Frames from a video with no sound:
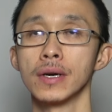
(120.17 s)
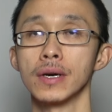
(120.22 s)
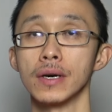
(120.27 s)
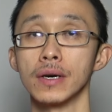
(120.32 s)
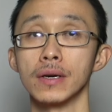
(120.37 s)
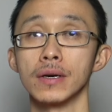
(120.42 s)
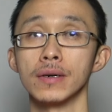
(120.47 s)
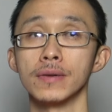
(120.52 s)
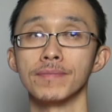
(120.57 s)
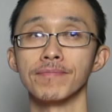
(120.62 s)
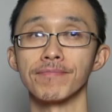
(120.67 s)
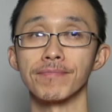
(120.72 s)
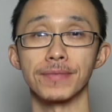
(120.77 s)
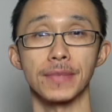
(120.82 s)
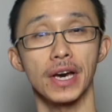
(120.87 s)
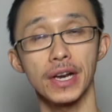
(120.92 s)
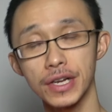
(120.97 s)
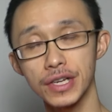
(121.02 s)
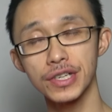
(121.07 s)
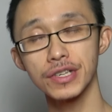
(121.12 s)
Um,
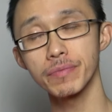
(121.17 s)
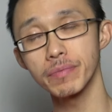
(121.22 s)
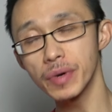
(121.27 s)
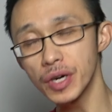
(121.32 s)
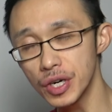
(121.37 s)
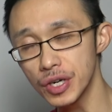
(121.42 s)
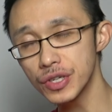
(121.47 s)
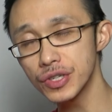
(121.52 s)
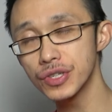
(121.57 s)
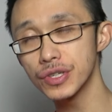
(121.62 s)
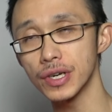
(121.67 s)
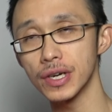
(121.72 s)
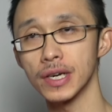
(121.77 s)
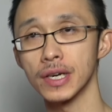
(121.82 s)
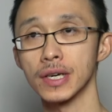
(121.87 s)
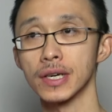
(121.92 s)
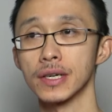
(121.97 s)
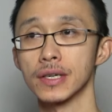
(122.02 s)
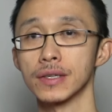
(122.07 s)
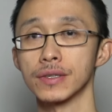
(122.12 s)
not as much
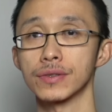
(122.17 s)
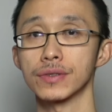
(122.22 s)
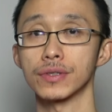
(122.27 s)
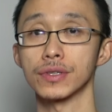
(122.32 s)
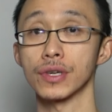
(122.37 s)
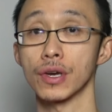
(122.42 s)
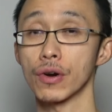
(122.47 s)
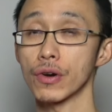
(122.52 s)
as the